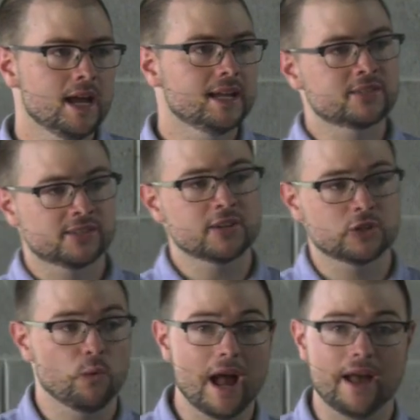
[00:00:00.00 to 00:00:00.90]
in such
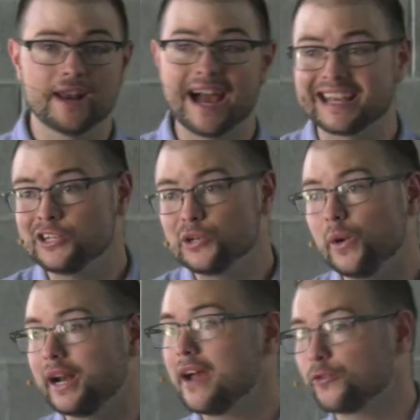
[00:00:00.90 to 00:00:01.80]
a way that I can do
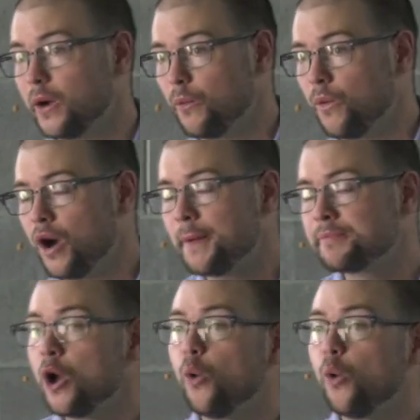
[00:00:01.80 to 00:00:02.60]
whatever I want,